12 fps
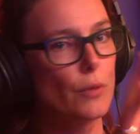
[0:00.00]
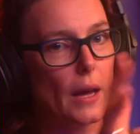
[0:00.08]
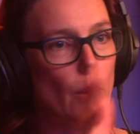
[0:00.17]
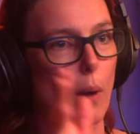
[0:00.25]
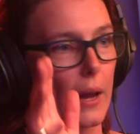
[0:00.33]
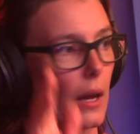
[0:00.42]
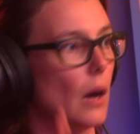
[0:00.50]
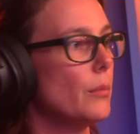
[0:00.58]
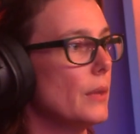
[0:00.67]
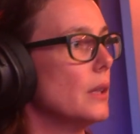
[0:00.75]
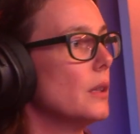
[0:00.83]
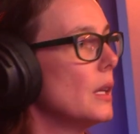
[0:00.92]
their way up
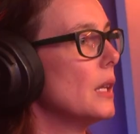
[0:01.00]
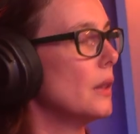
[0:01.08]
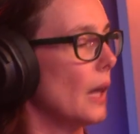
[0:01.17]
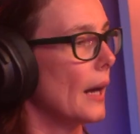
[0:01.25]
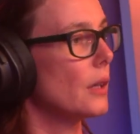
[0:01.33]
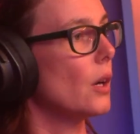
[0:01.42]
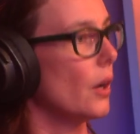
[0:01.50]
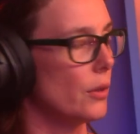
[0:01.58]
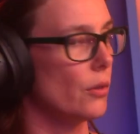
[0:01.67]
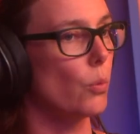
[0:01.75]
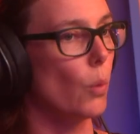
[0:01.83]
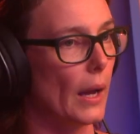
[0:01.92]
in that kind
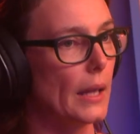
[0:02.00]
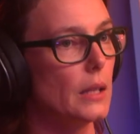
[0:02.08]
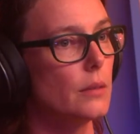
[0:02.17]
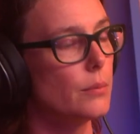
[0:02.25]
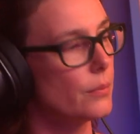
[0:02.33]
of way.